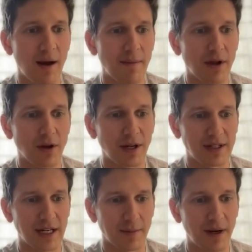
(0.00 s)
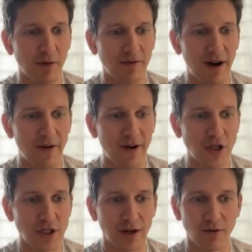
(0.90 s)
You can set up a number of
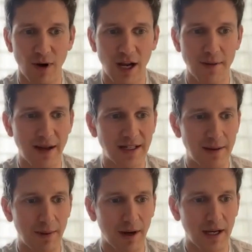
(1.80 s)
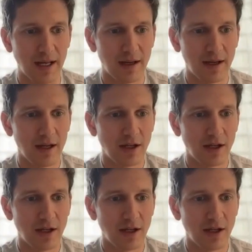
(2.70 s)
variations. I would recommend typically